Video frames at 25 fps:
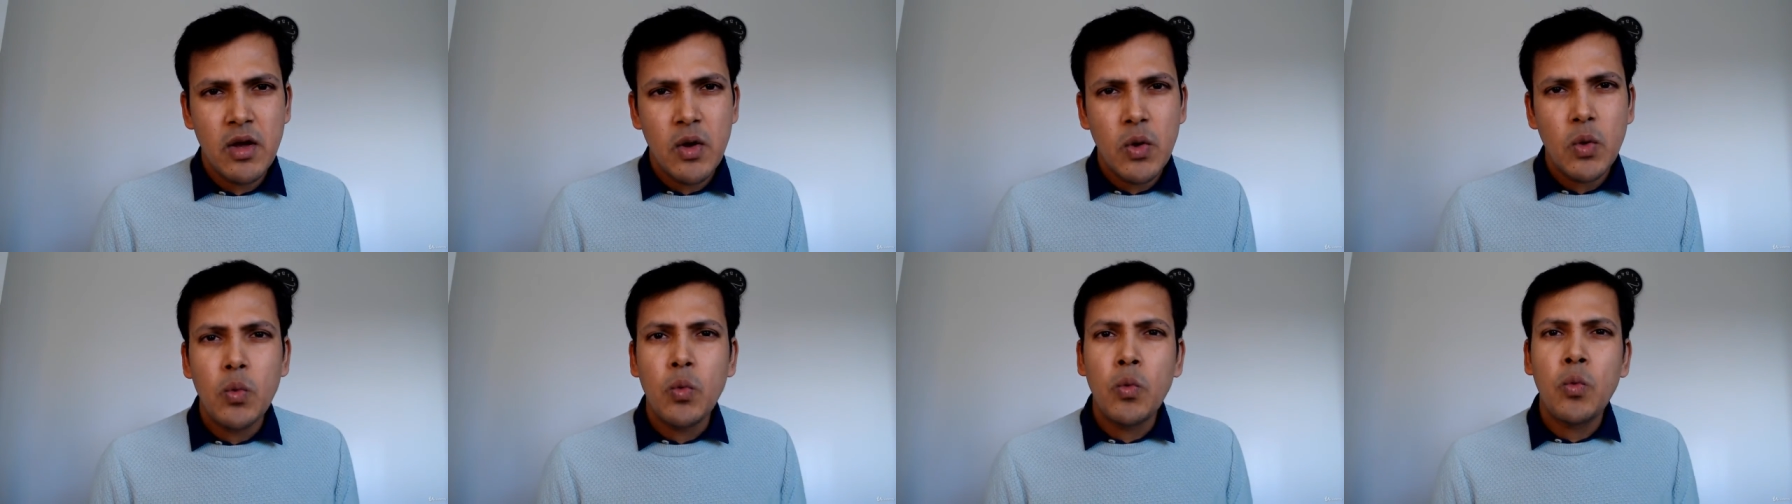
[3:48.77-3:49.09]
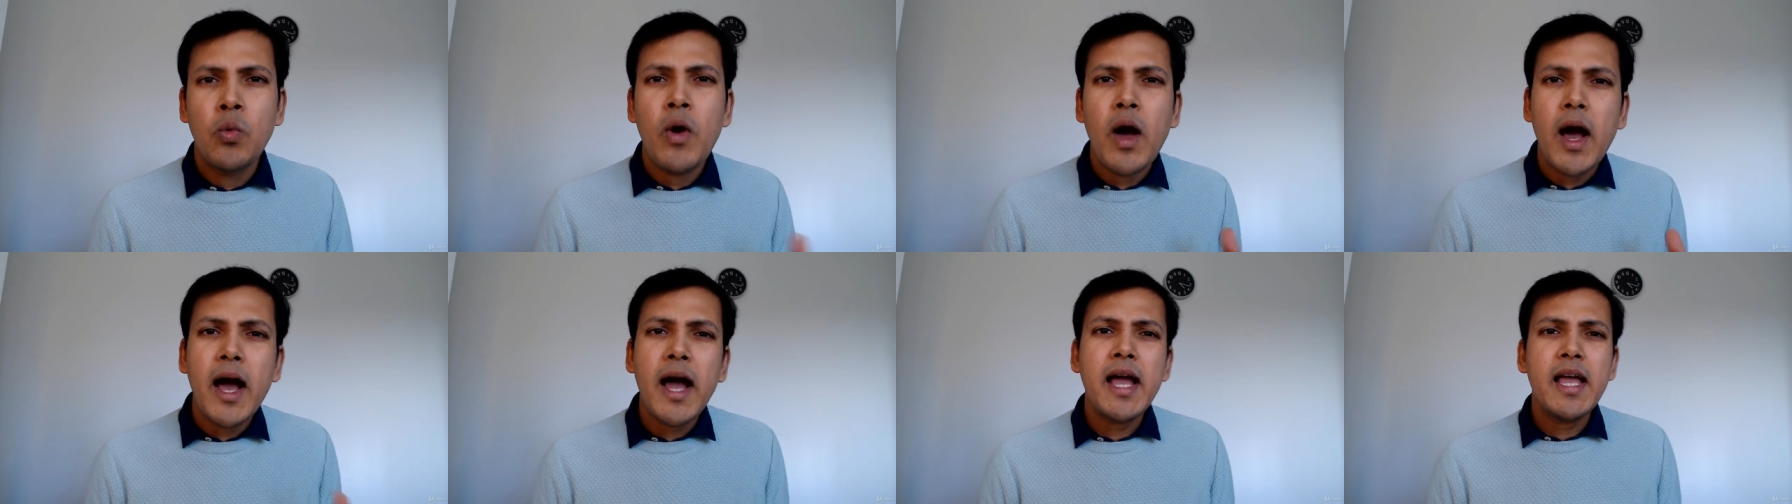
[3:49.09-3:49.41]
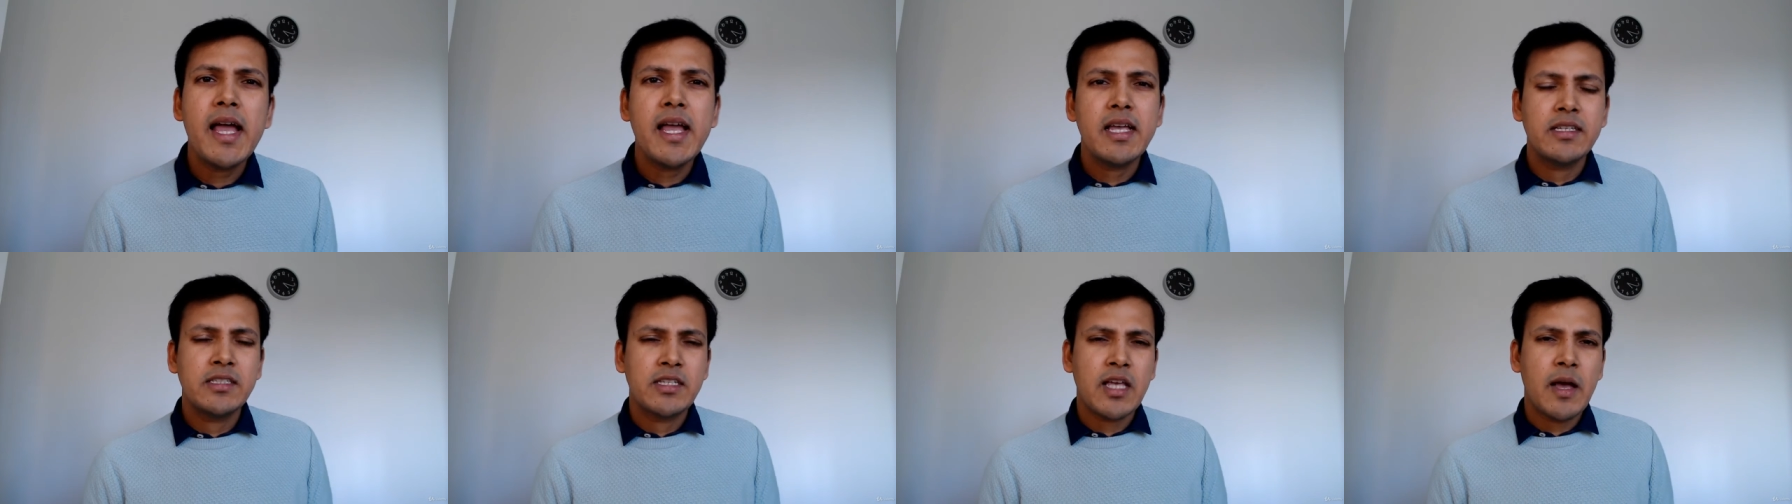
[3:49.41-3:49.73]

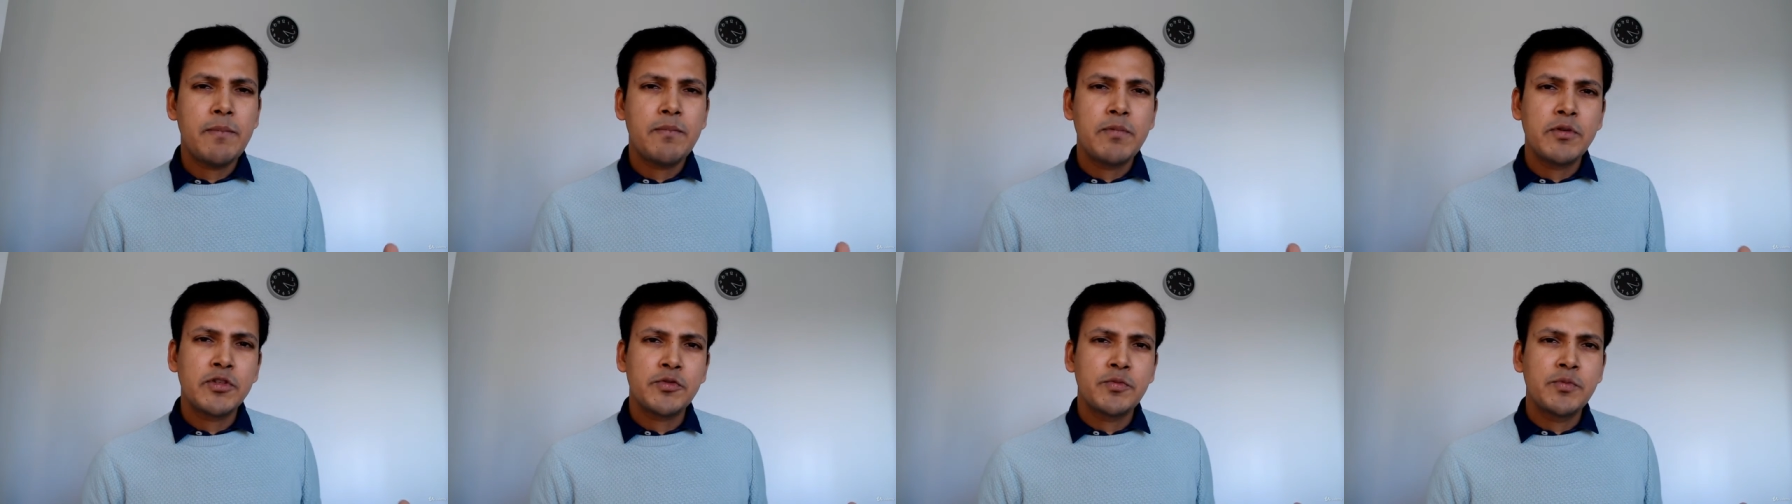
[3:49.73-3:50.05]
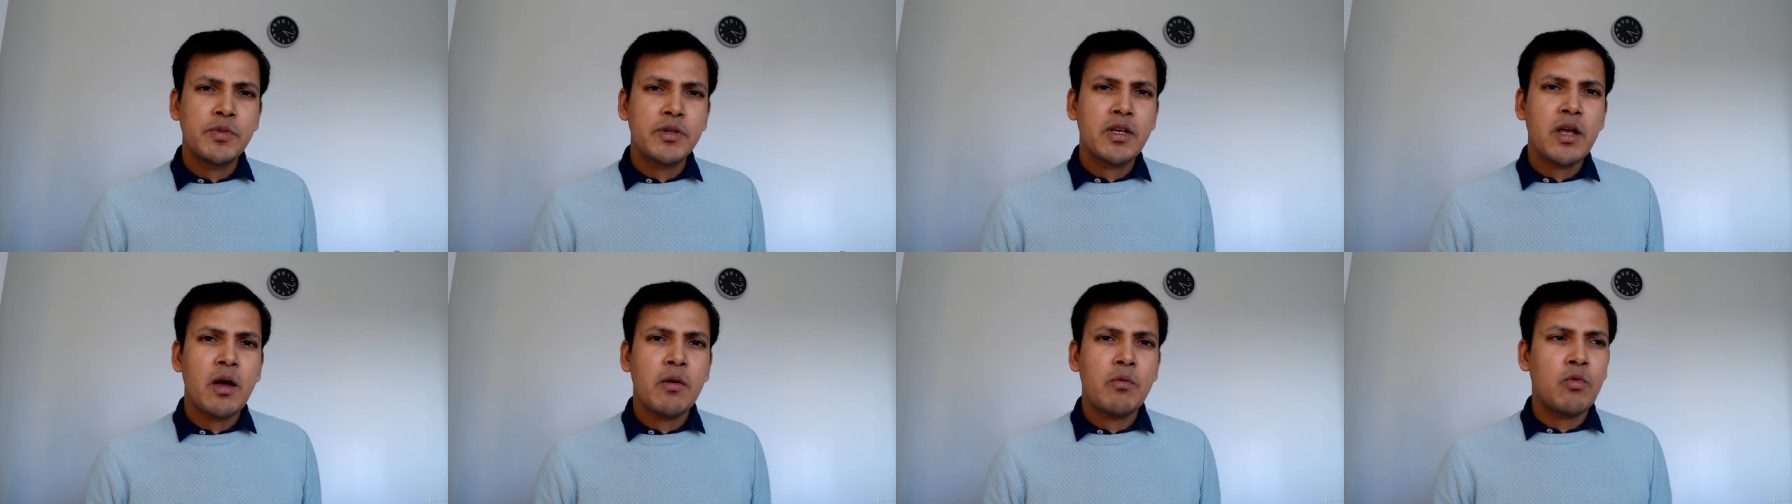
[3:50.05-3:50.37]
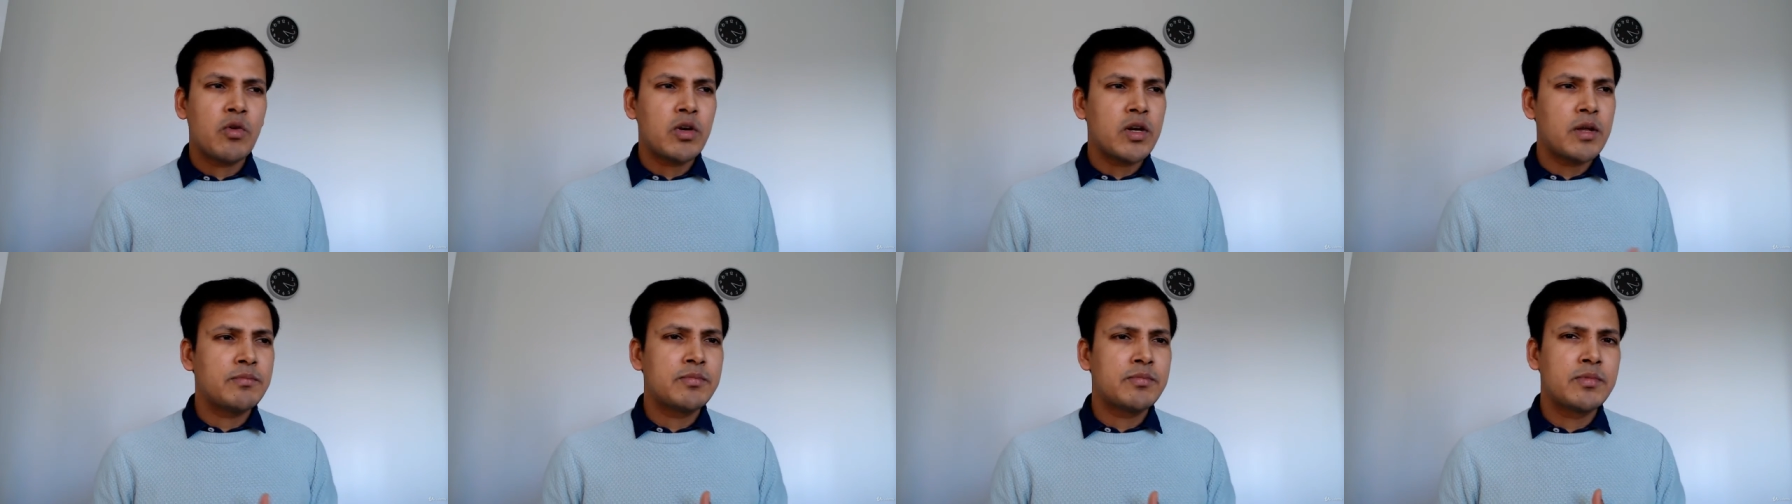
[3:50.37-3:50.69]
Why Zappos become
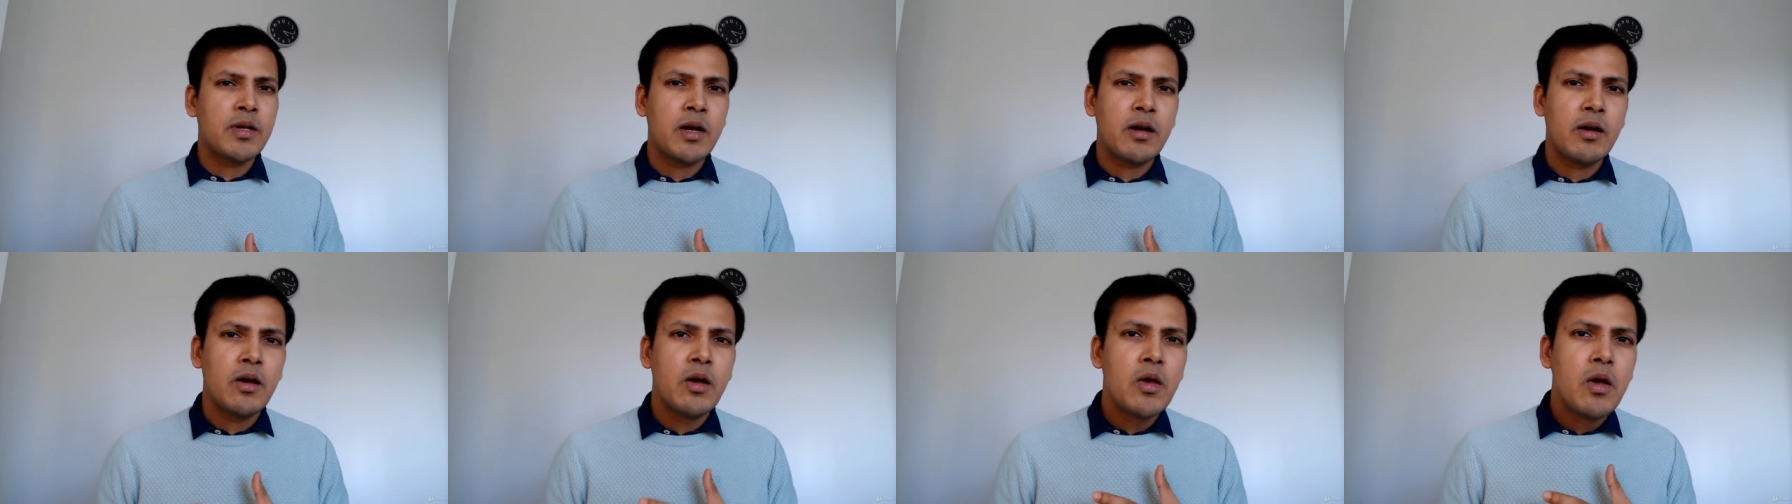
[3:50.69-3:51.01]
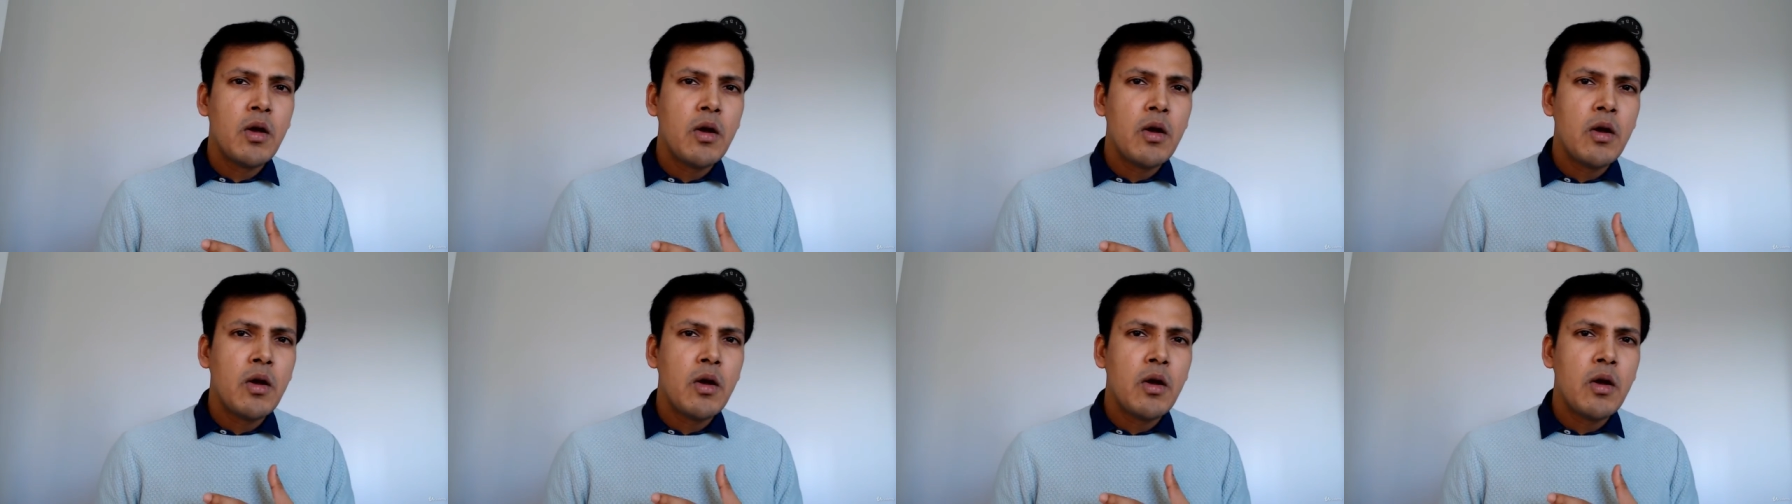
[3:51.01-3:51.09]
one of the